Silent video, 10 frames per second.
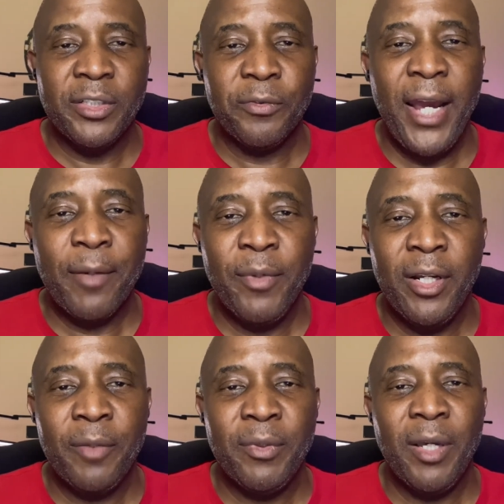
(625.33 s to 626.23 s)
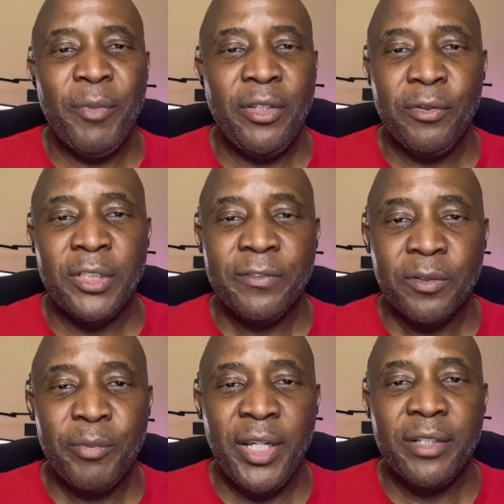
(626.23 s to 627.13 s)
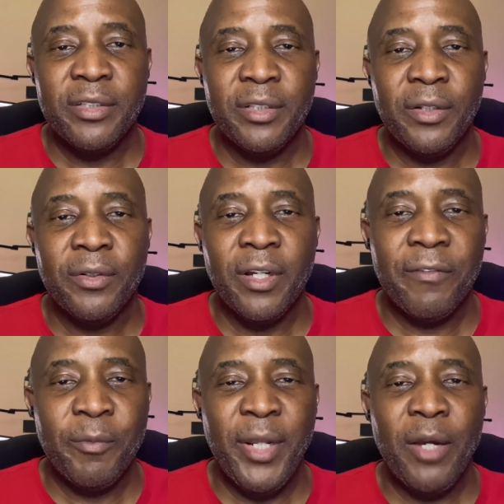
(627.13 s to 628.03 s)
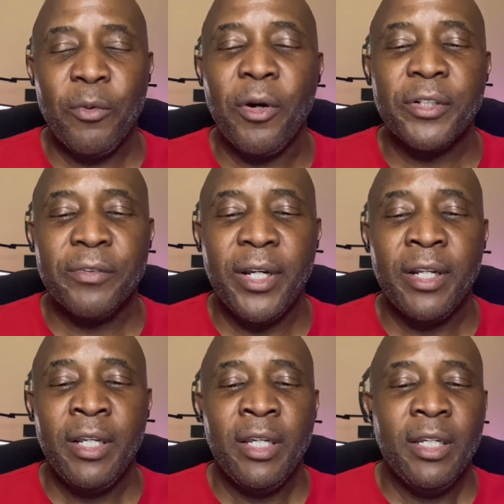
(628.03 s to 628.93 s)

It's a rack mounted, but I've been doing this for a bit, so for me that works, right?